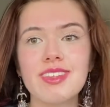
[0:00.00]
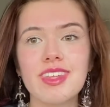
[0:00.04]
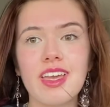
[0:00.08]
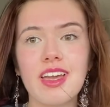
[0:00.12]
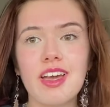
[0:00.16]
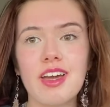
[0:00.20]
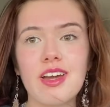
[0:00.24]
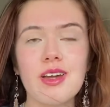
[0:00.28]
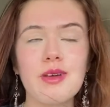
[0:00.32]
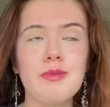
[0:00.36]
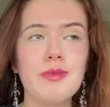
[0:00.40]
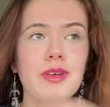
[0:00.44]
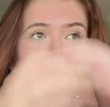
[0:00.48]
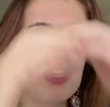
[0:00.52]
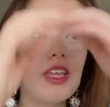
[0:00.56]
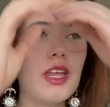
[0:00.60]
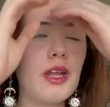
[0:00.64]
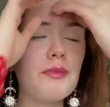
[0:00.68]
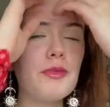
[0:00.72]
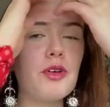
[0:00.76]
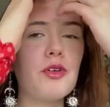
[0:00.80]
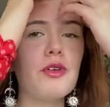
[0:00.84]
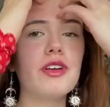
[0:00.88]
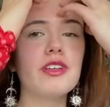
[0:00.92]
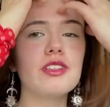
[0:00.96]
Um, and then
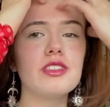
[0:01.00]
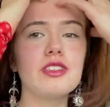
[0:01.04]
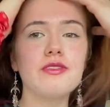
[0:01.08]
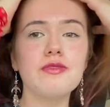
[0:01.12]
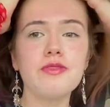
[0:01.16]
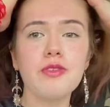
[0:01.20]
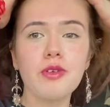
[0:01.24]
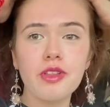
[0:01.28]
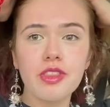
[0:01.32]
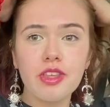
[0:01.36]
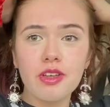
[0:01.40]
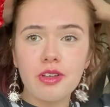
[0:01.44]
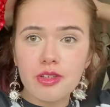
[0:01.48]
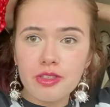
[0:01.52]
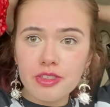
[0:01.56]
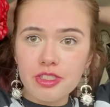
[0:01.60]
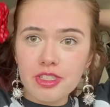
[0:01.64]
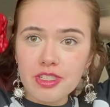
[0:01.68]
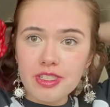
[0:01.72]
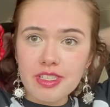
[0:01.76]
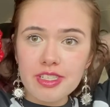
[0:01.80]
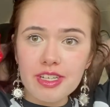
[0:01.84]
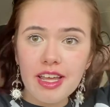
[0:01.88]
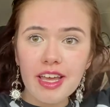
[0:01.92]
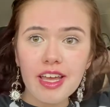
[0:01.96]
I'm going to For the
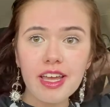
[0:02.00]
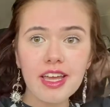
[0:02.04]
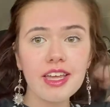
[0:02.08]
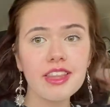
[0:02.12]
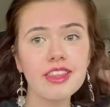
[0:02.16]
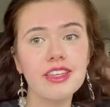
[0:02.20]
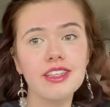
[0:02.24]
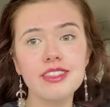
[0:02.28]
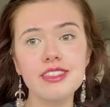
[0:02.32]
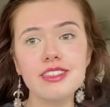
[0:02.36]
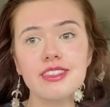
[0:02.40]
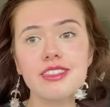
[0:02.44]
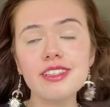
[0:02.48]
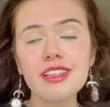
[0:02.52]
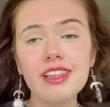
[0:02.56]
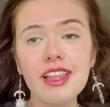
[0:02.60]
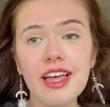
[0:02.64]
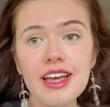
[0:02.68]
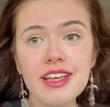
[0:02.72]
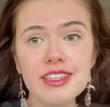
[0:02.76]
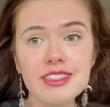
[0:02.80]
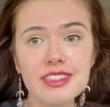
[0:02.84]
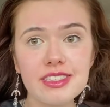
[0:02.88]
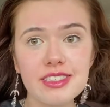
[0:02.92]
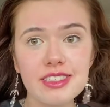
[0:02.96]
Culture tonight, and this is the
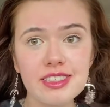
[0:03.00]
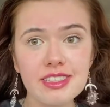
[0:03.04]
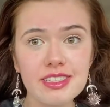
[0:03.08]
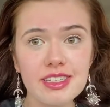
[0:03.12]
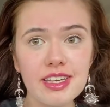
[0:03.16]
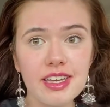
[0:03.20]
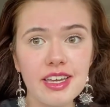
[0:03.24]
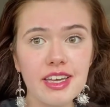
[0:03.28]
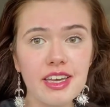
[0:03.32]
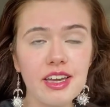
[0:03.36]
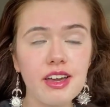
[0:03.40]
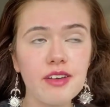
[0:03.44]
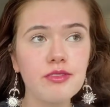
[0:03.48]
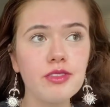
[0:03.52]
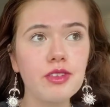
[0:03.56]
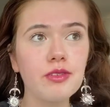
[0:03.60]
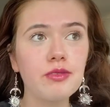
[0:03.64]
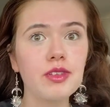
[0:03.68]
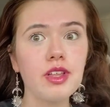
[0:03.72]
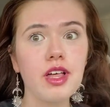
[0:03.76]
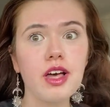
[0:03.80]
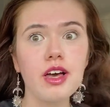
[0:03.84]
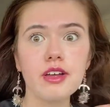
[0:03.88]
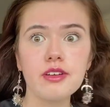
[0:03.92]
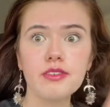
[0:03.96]
last day of the
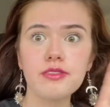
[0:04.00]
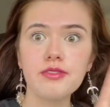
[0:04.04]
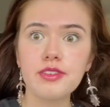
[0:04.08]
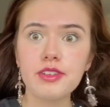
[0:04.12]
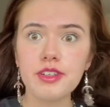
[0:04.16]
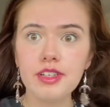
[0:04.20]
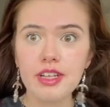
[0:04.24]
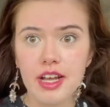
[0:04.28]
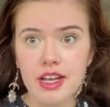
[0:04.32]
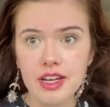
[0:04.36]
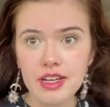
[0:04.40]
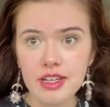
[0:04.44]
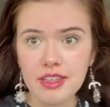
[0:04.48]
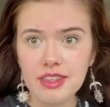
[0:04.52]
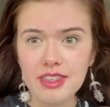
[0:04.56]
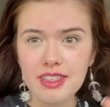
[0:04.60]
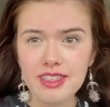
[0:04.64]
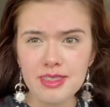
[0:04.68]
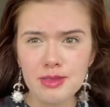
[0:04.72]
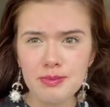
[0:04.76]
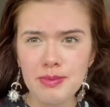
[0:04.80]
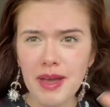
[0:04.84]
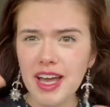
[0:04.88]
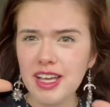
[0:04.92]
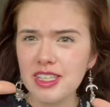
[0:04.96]
vlog for kind of
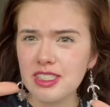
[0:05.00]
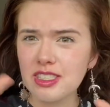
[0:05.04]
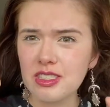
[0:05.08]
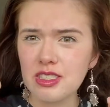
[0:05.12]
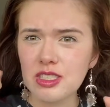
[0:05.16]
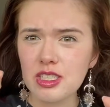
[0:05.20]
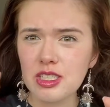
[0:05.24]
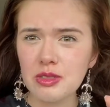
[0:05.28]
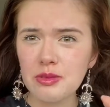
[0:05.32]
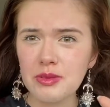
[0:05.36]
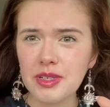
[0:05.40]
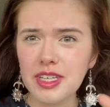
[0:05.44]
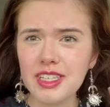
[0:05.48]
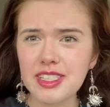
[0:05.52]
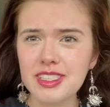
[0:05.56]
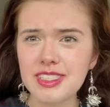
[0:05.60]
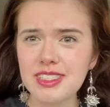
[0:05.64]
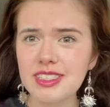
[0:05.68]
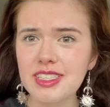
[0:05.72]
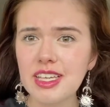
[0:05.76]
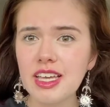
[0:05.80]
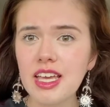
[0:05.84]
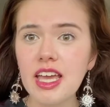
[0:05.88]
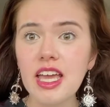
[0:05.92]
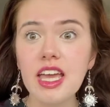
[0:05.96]
these past two
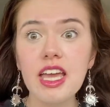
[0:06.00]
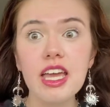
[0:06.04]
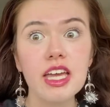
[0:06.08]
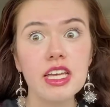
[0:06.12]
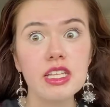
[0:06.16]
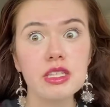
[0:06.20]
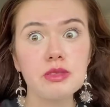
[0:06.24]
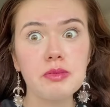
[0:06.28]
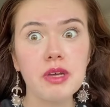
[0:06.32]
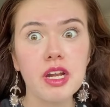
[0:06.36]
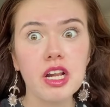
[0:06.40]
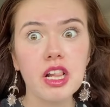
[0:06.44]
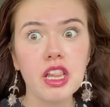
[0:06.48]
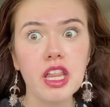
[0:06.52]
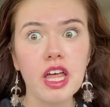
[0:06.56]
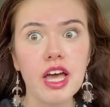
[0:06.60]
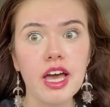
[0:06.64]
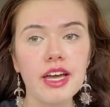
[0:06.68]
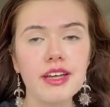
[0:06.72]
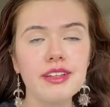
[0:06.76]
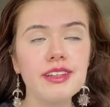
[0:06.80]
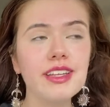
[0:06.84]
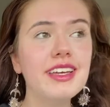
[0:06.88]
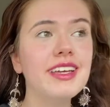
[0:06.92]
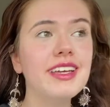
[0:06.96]
weeks. It's been a lot.